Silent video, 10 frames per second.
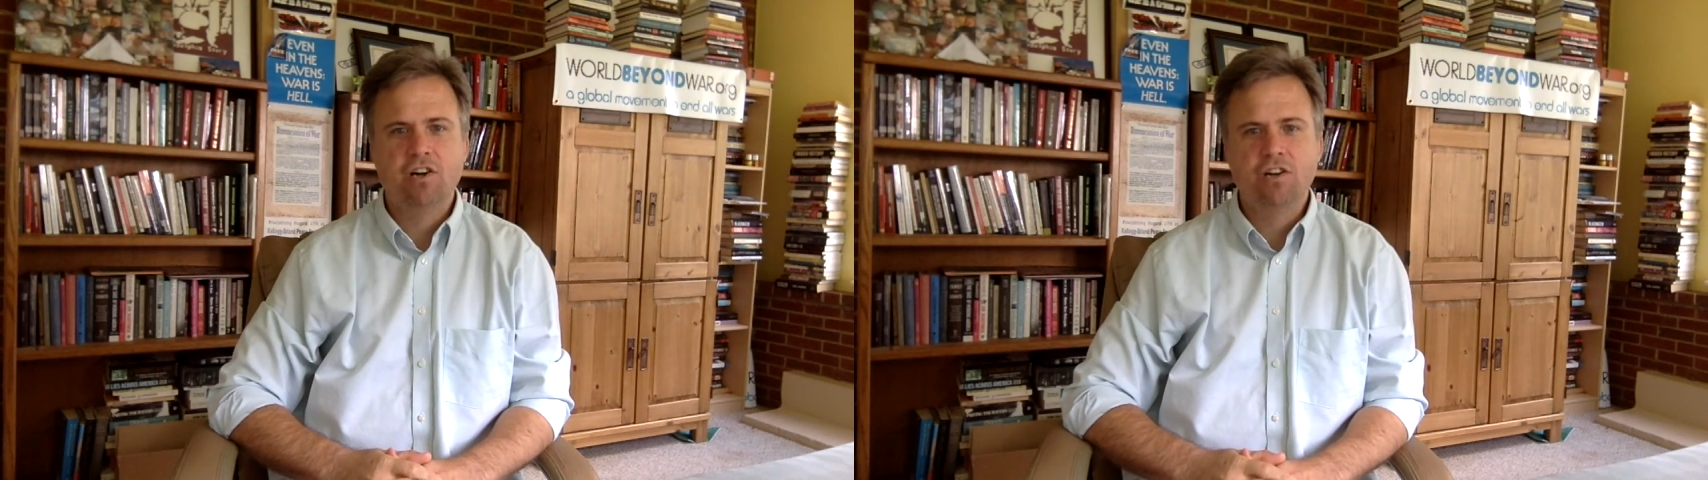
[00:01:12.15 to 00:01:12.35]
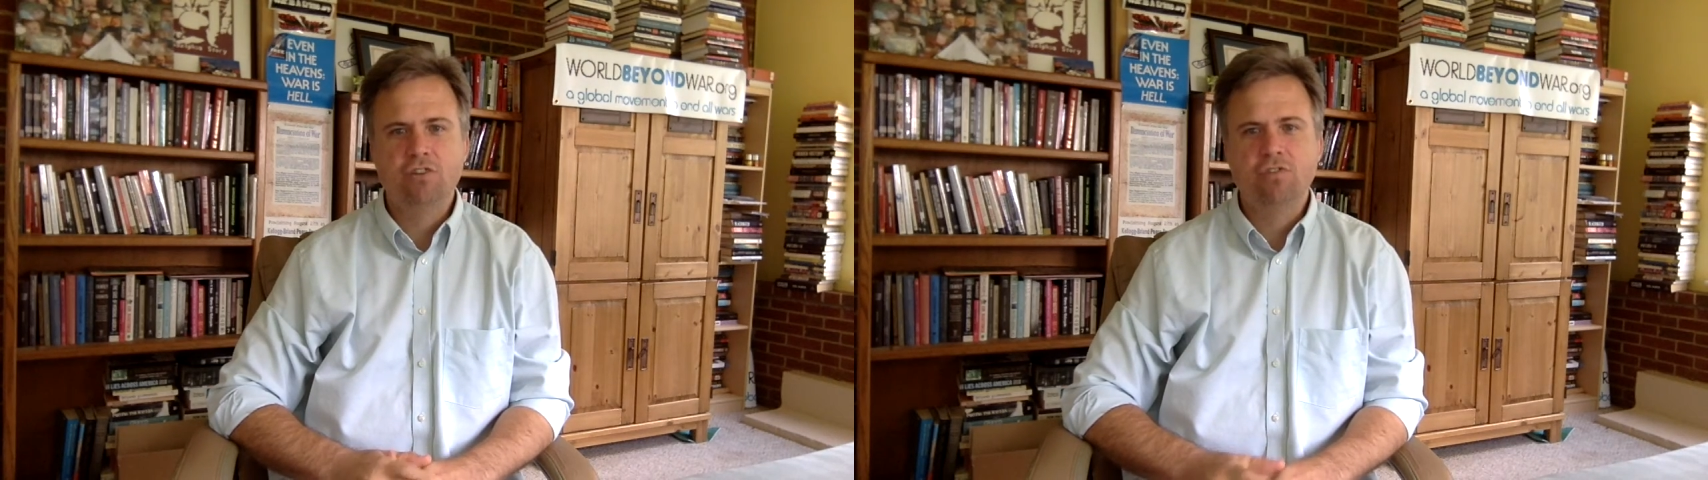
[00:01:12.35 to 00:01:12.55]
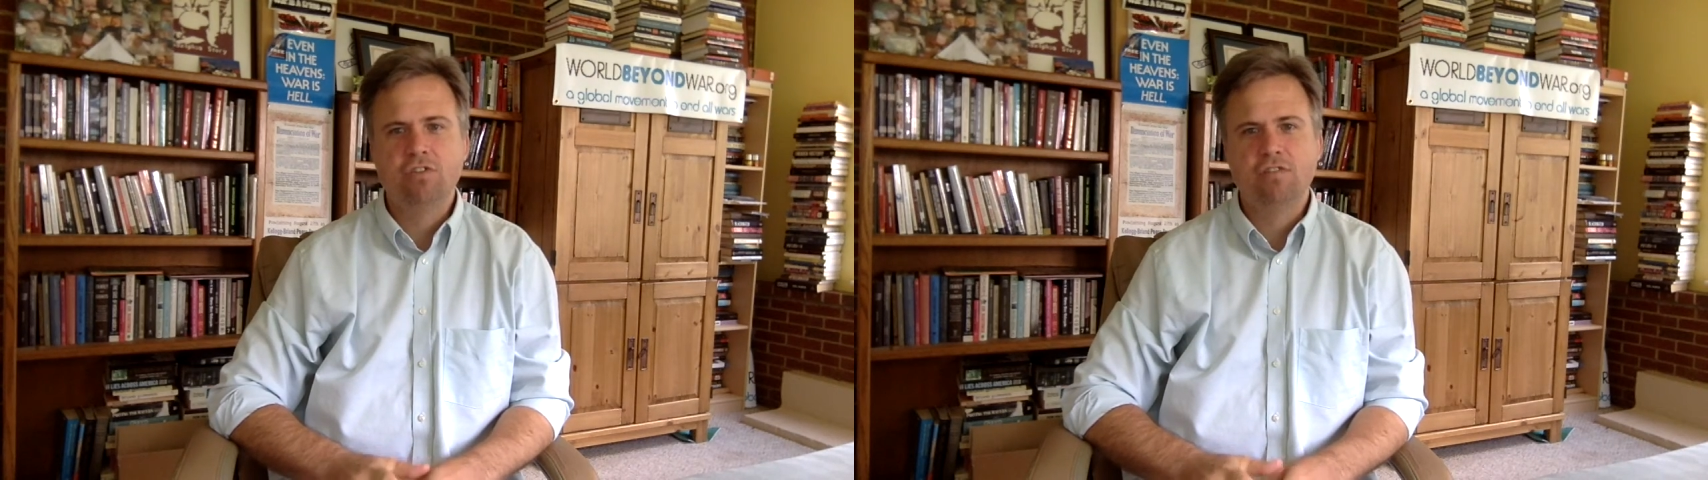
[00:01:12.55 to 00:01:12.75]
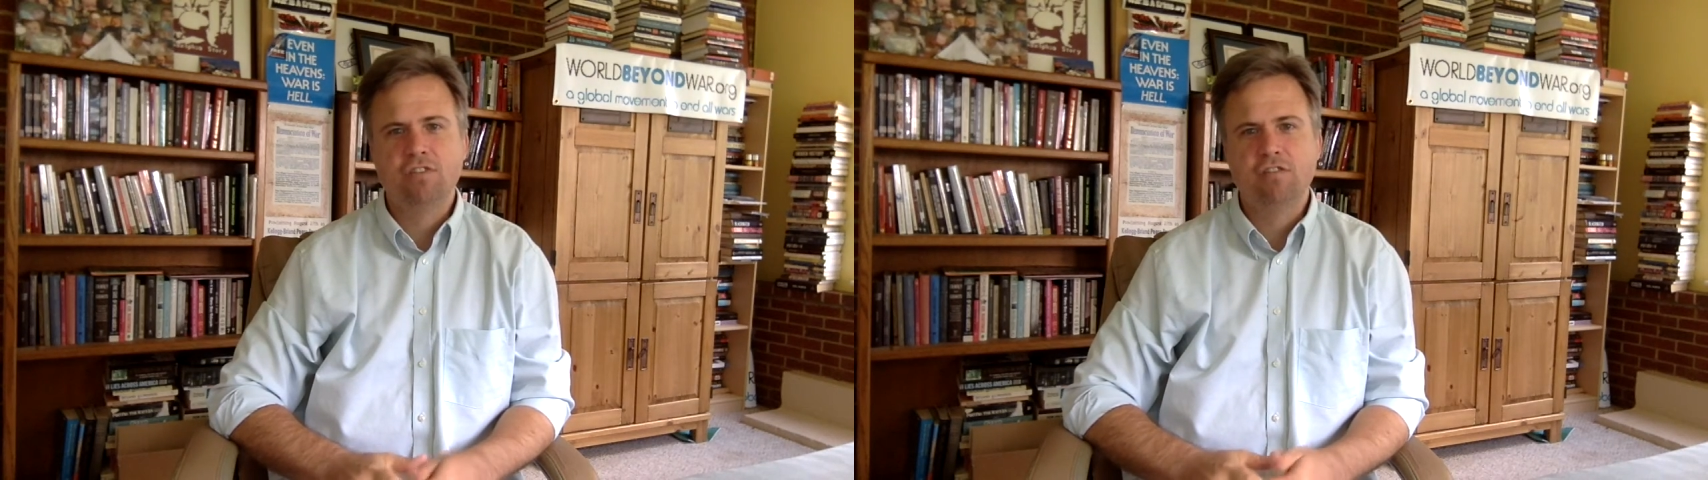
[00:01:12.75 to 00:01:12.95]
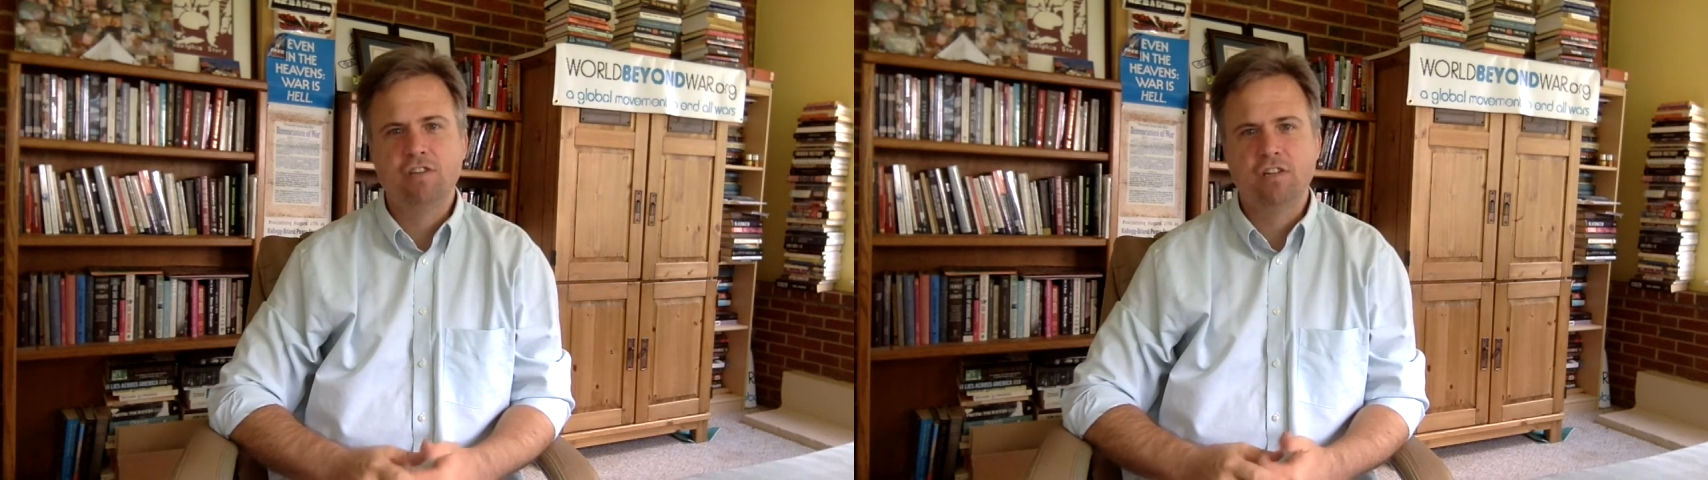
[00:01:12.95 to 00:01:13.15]
hundreds of
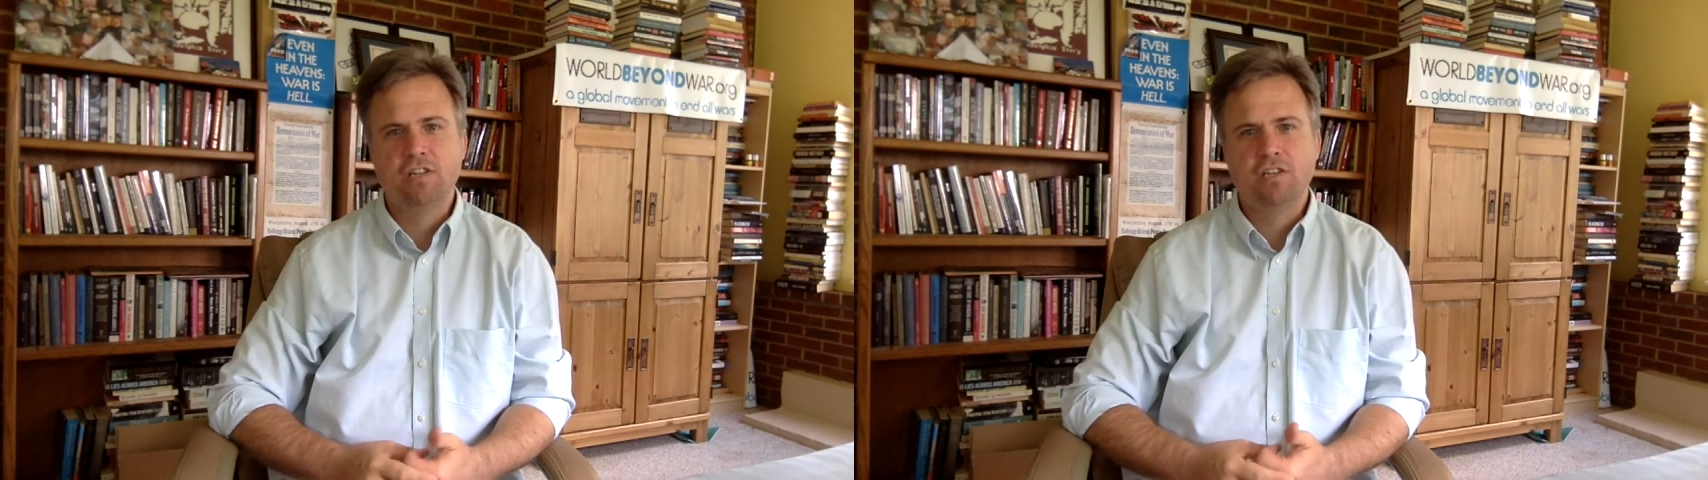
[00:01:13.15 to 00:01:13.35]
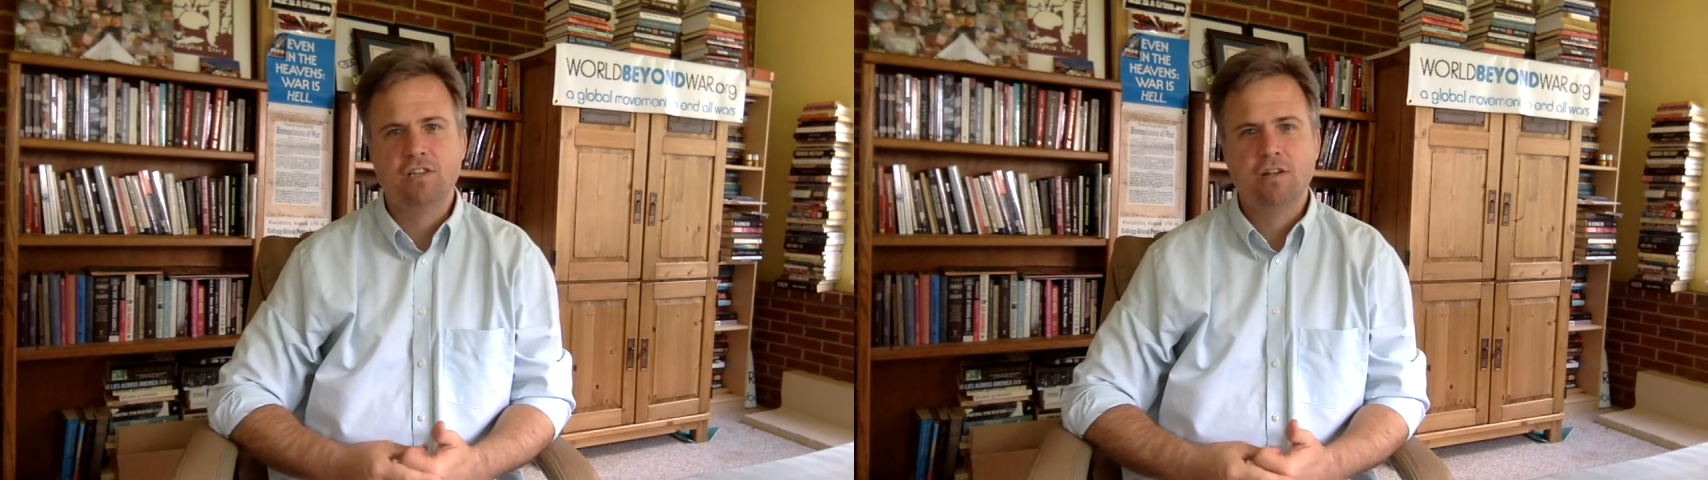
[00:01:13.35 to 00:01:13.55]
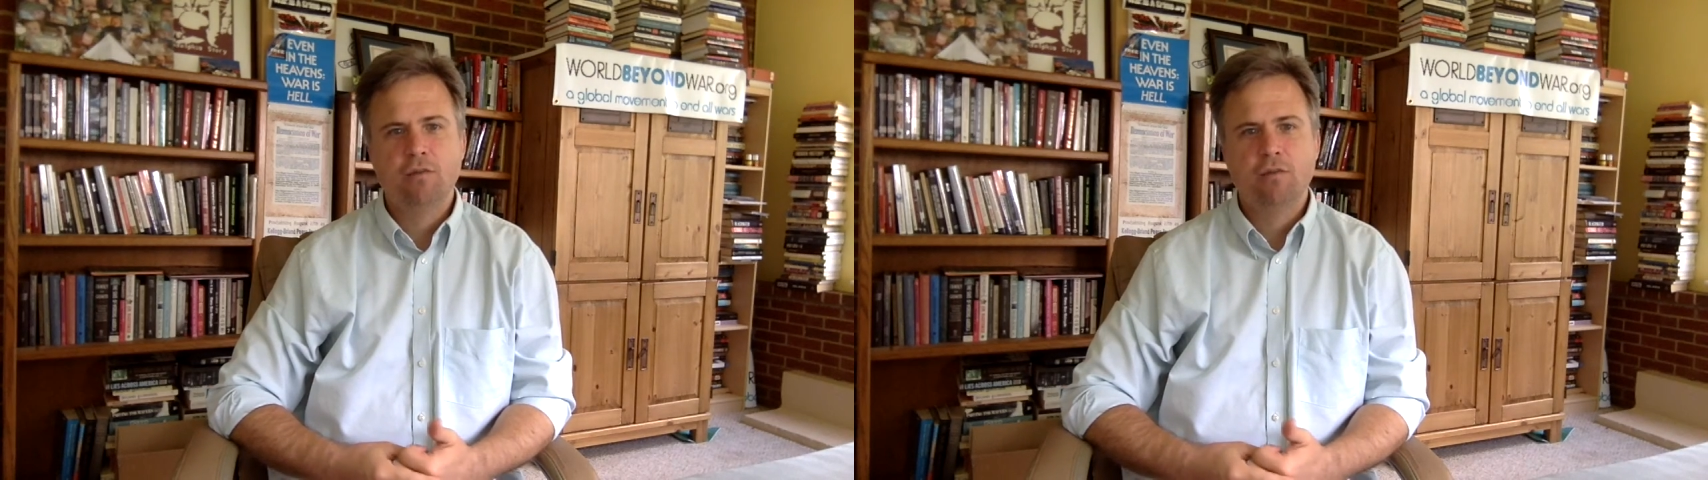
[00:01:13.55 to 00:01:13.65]
civilians